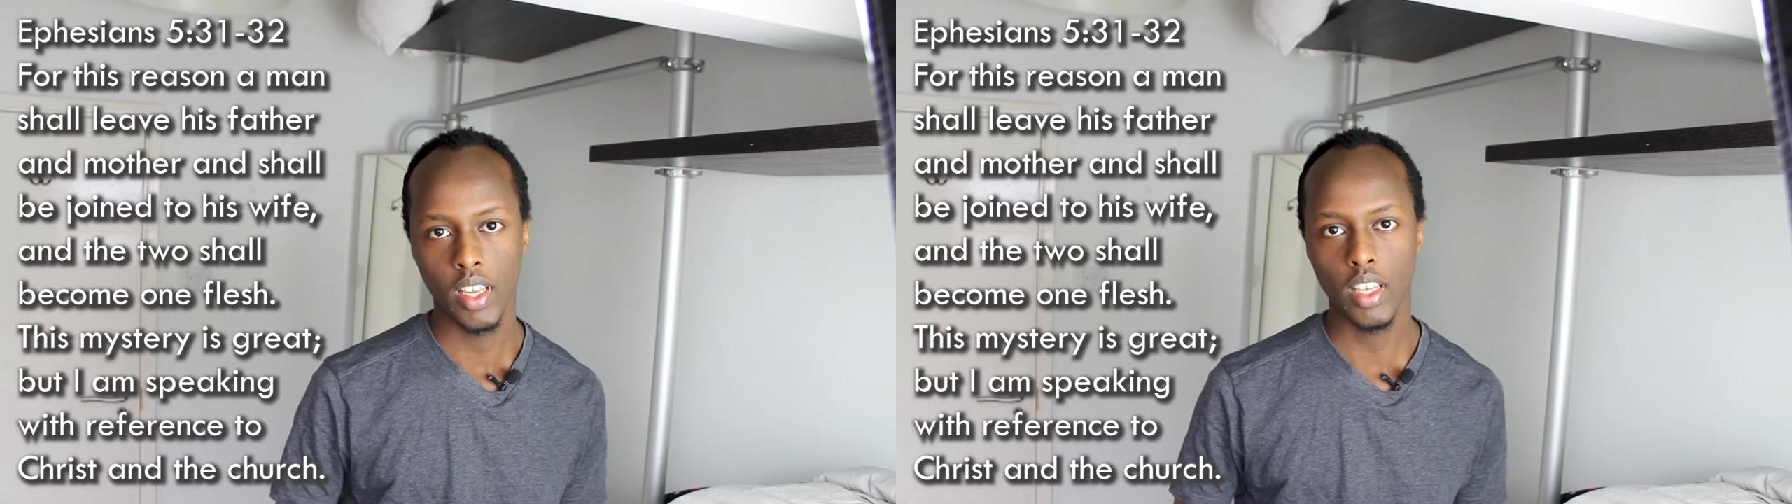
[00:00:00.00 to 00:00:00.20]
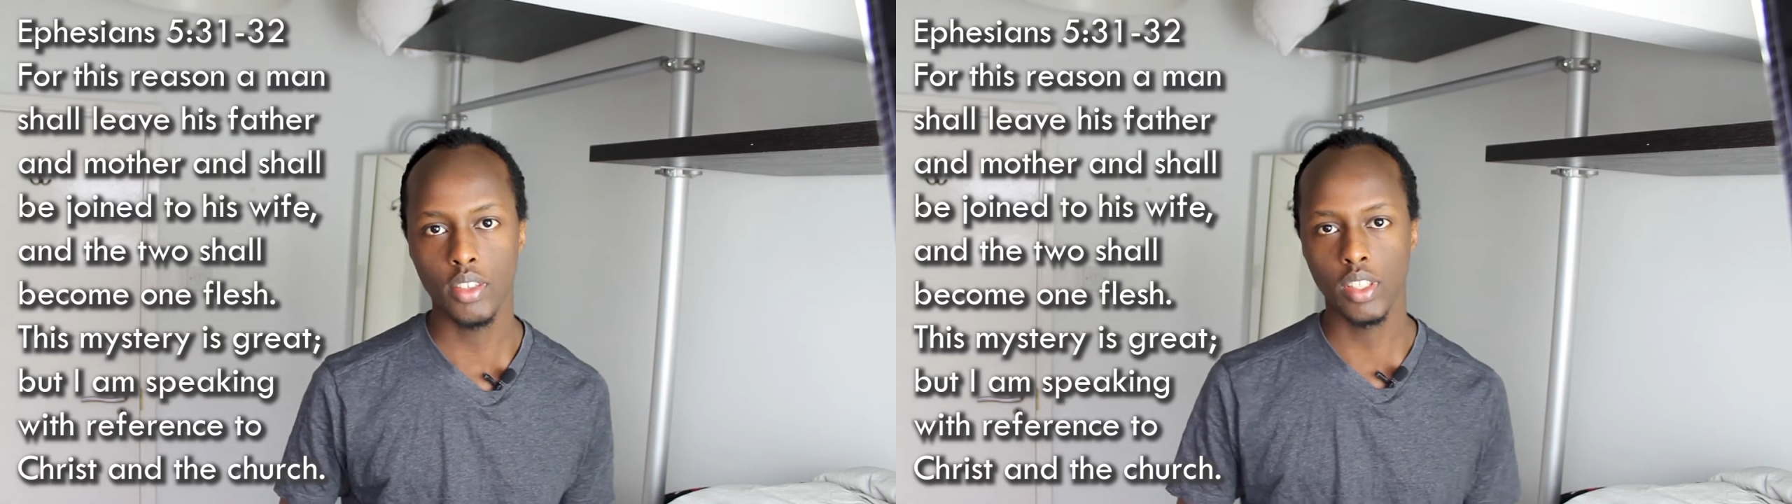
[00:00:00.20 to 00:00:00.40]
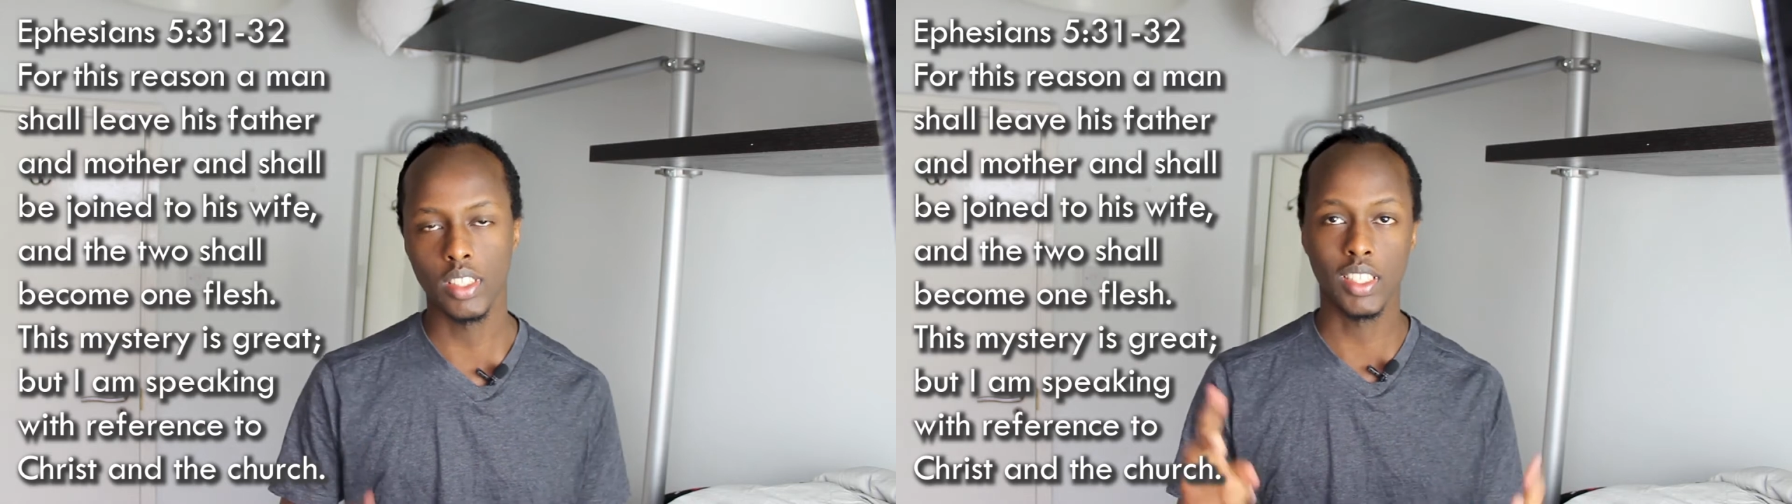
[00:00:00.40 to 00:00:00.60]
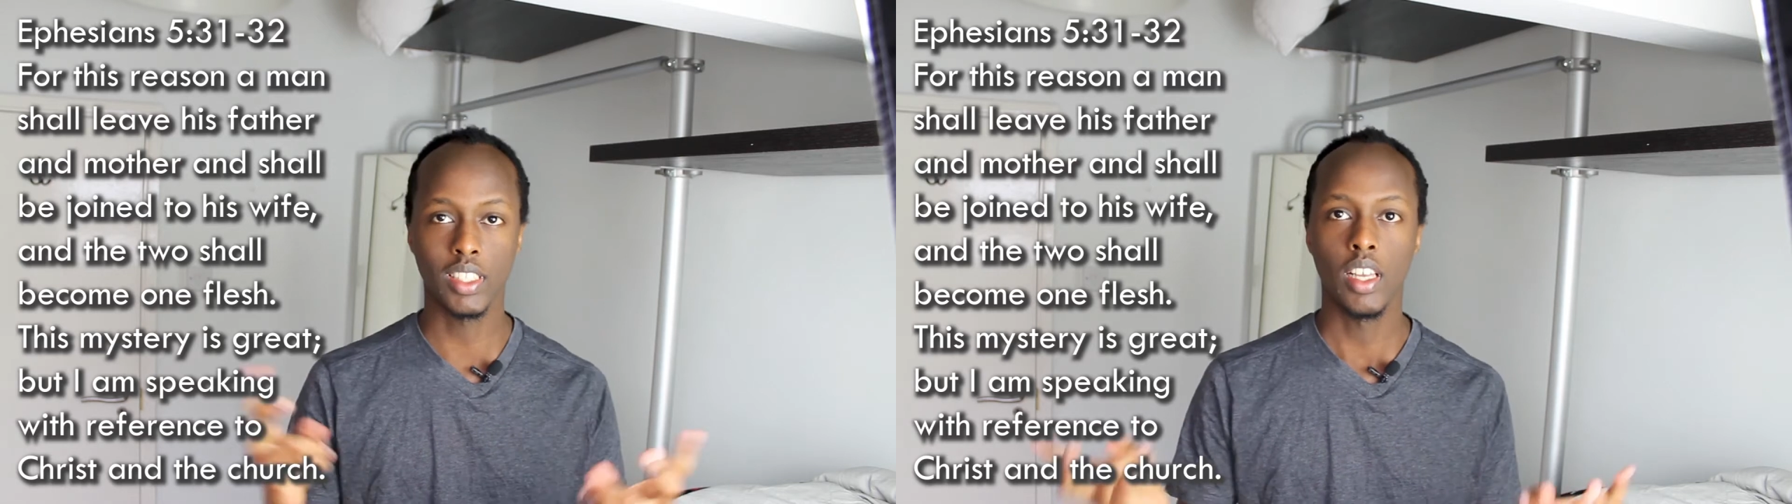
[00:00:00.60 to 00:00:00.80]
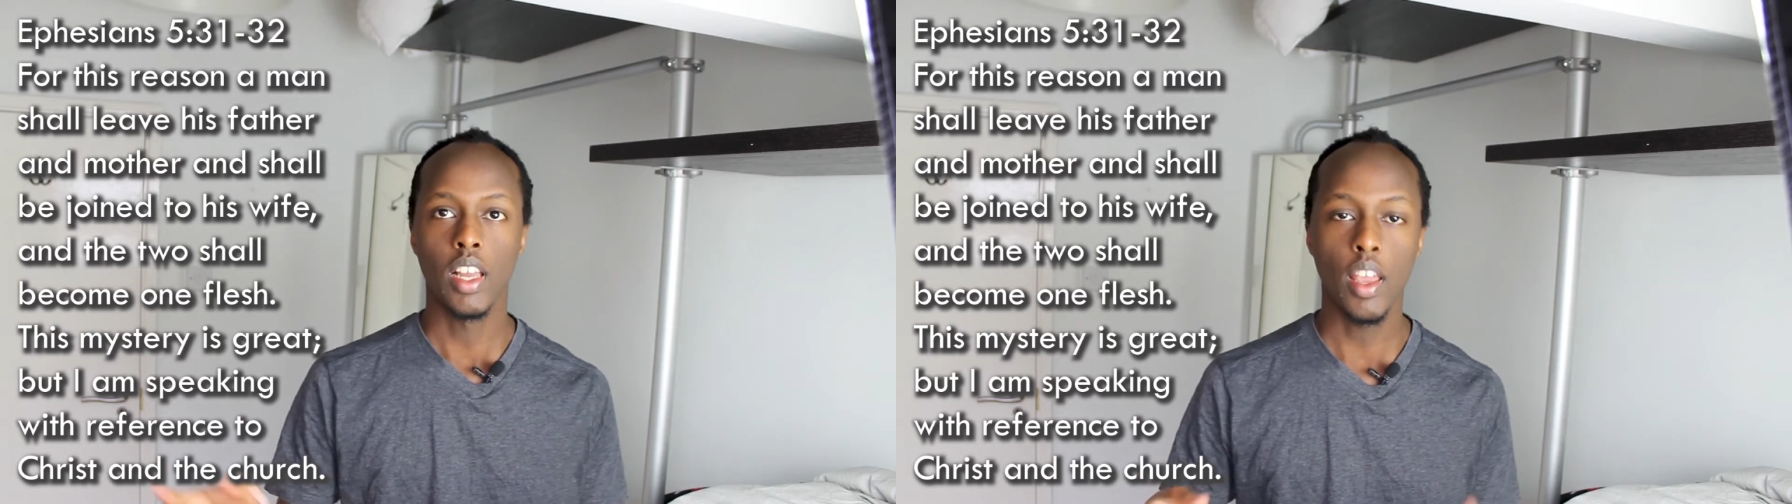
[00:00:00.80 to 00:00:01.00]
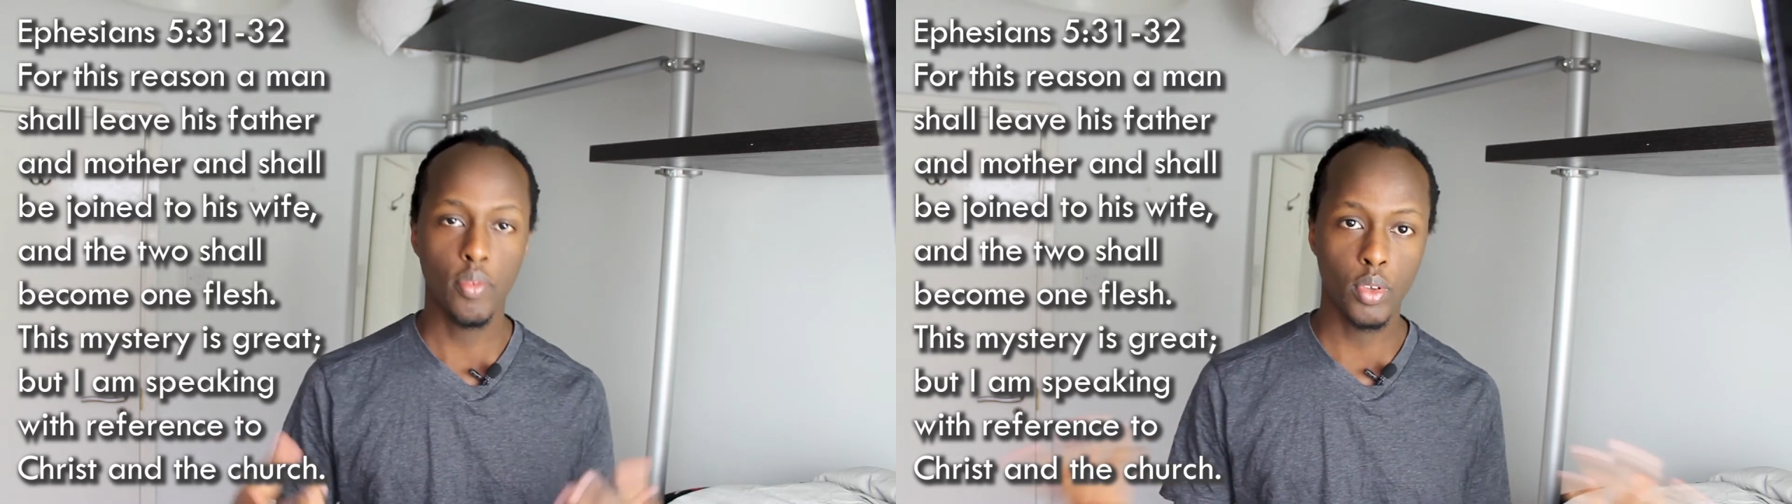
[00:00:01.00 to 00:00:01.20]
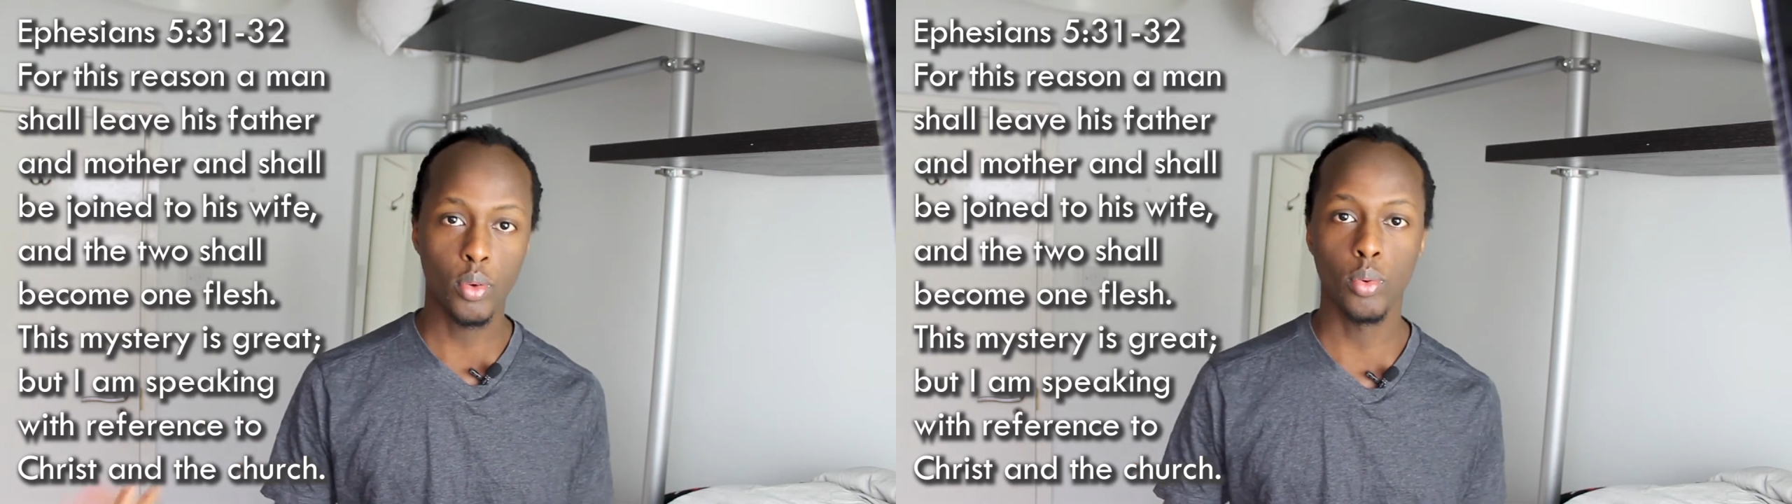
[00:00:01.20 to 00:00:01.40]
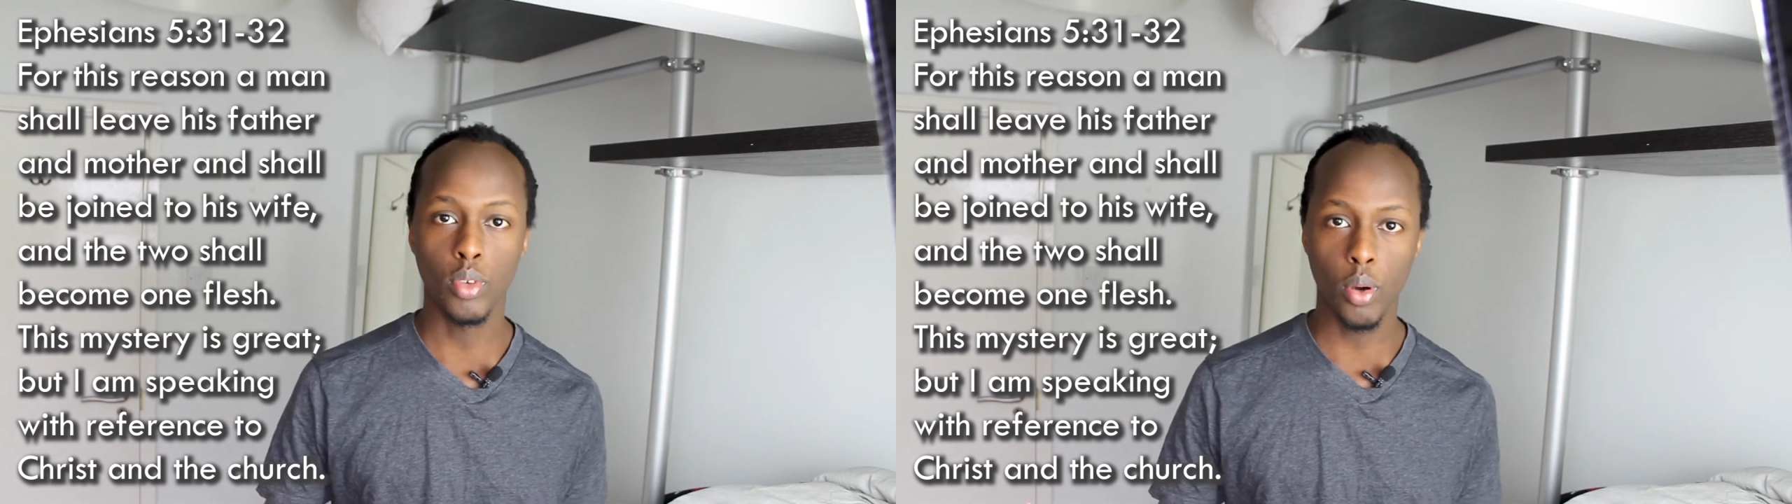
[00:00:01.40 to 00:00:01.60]
Israel is just, if
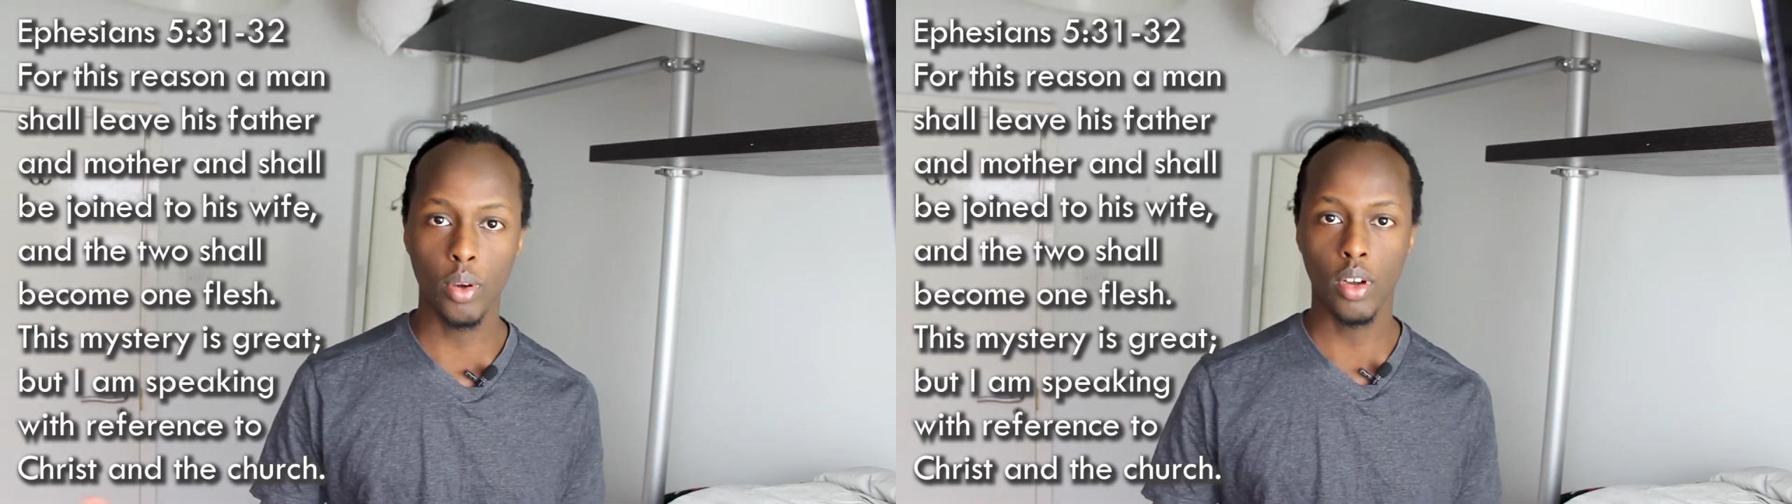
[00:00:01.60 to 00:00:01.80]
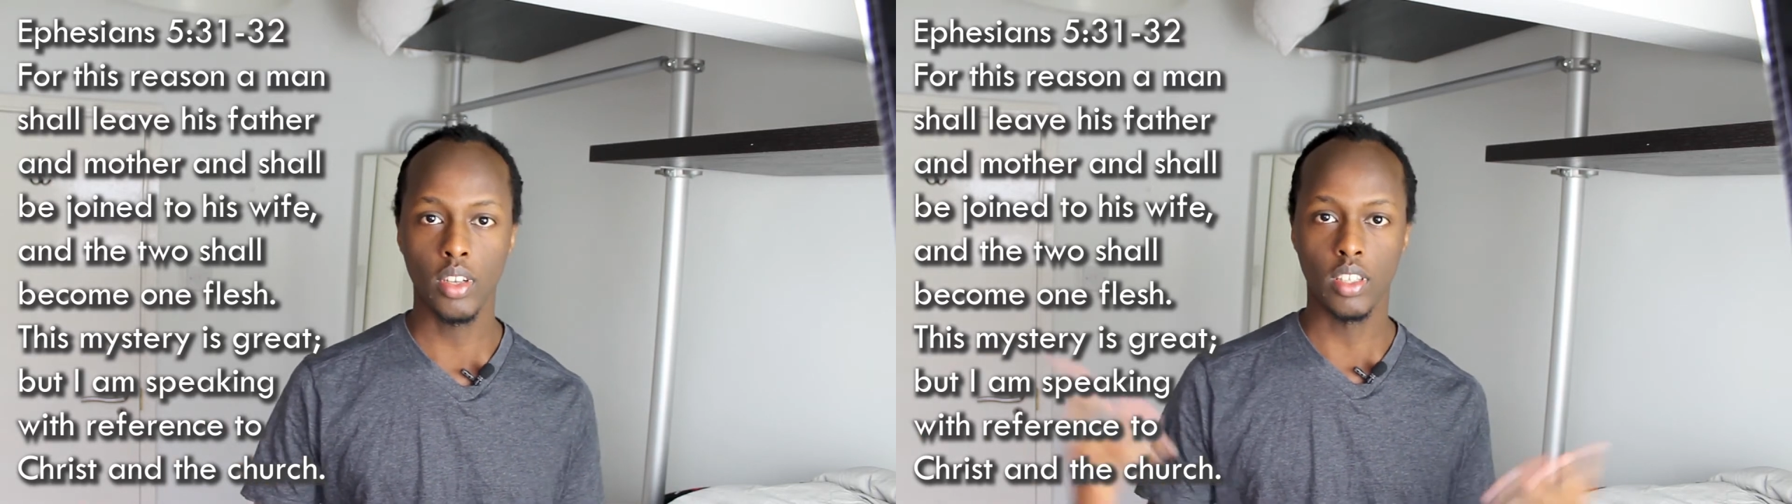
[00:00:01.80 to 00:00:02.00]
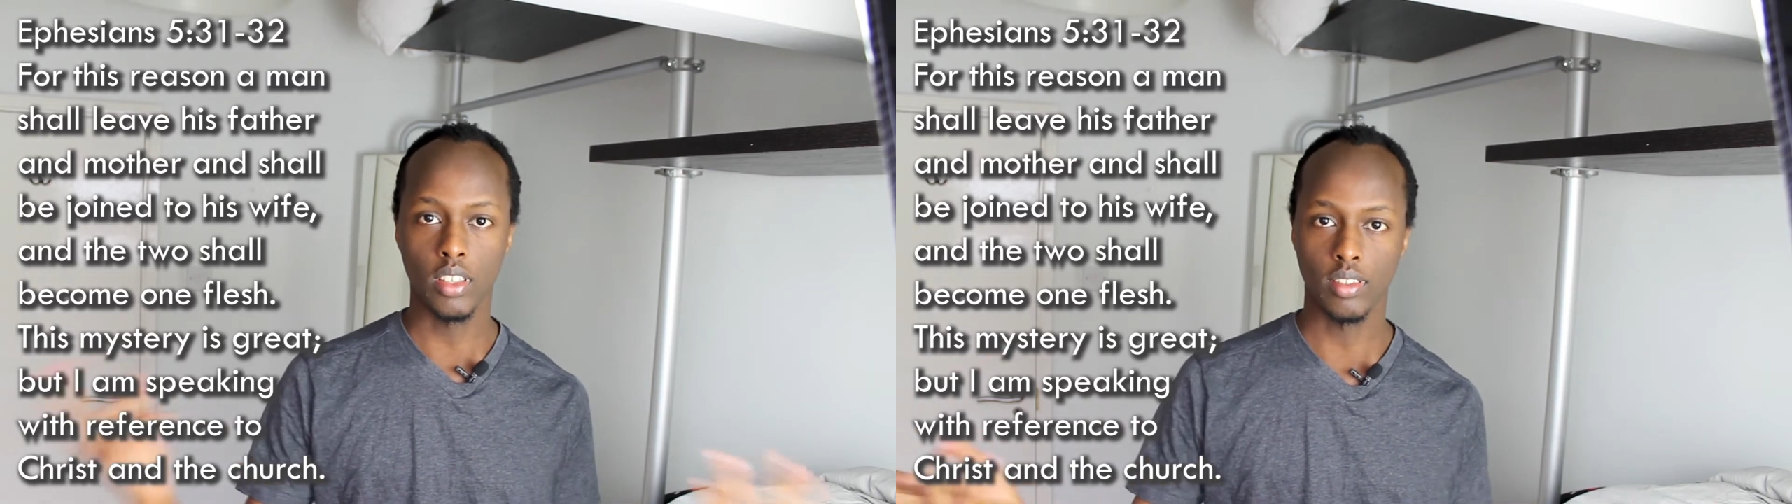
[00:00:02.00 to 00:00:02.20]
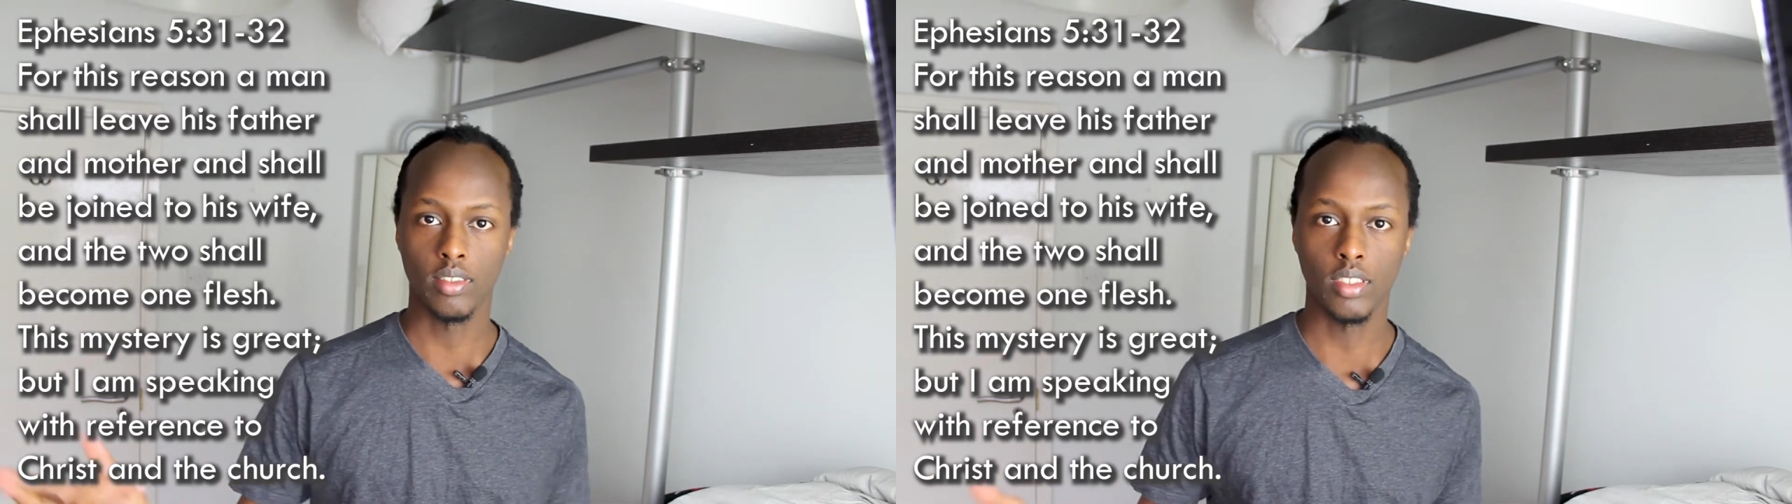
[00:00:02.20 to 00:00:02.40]
you know God and